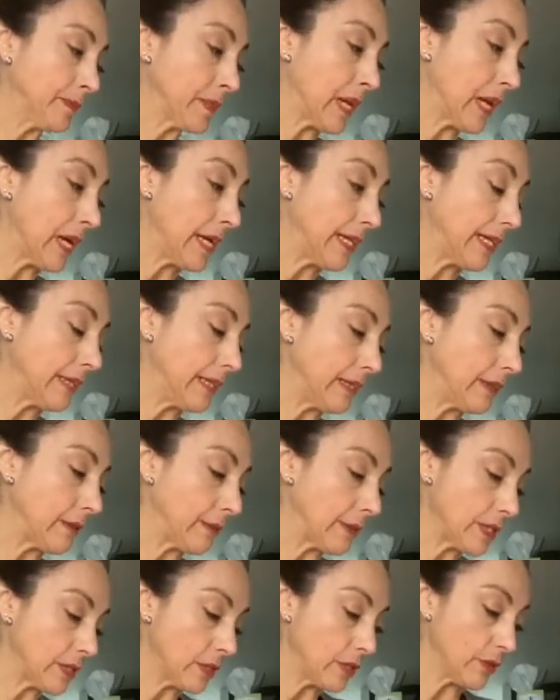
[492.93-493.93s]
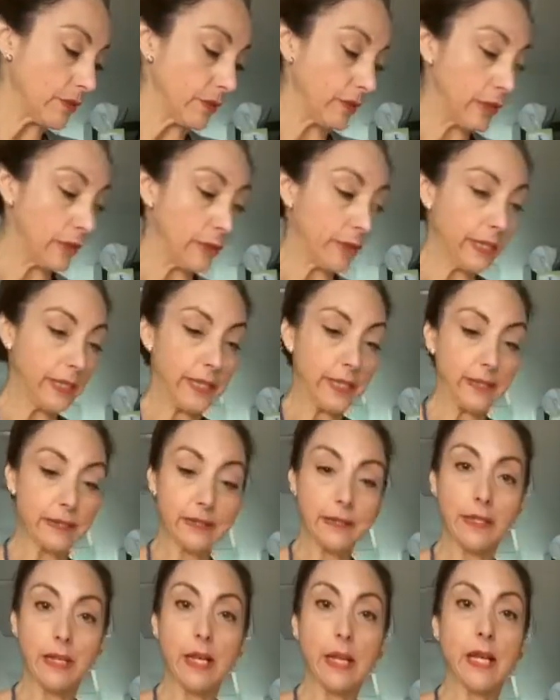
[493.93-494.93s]
adding the rest of
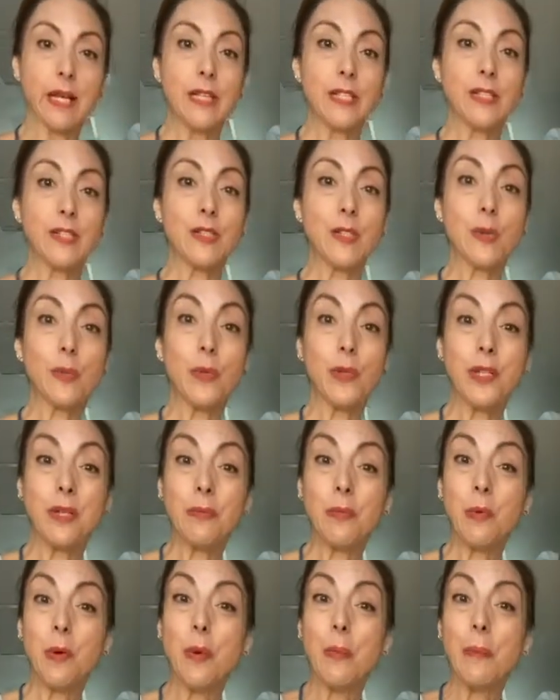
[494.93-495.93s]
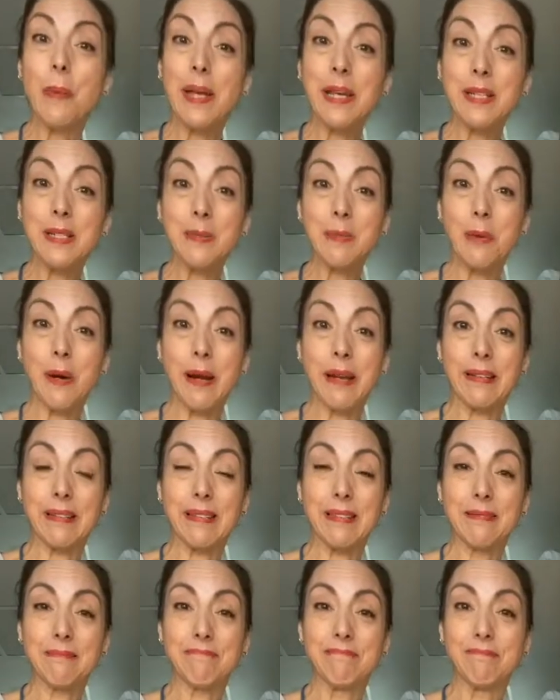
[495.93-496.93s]
ingredients. So what makes bread?
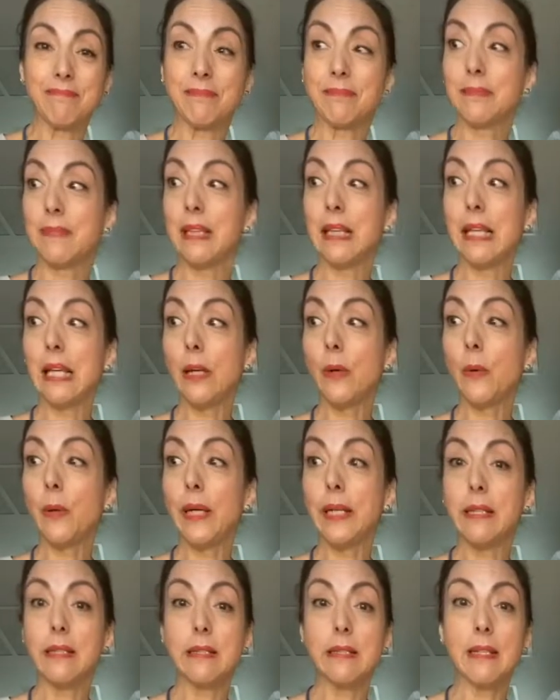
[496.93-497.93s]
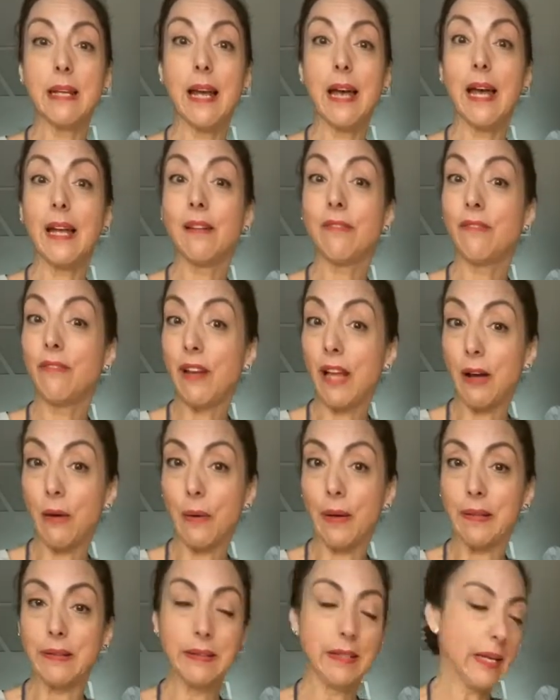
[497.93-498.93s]
Liquid and
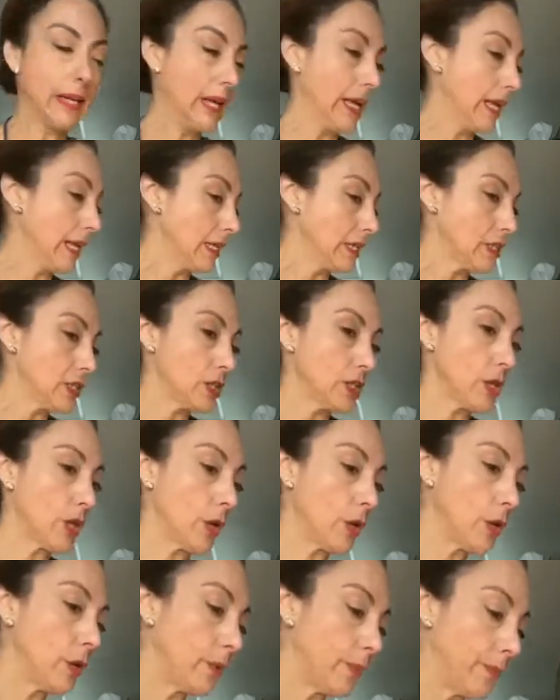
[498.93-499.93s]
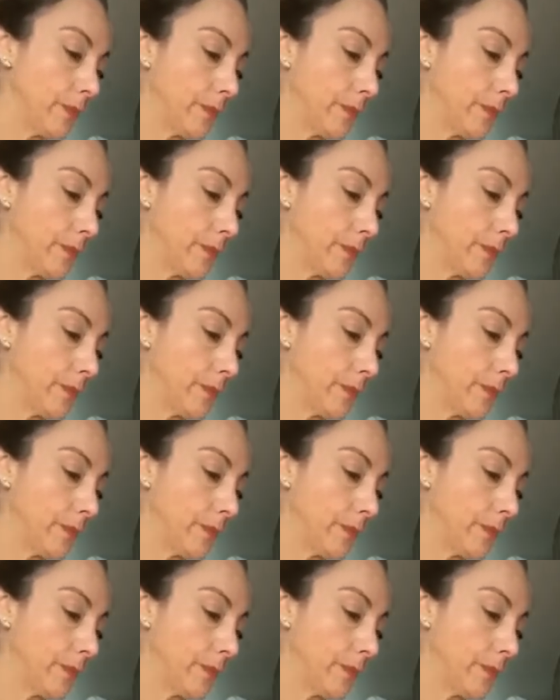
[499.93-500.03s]
flour. So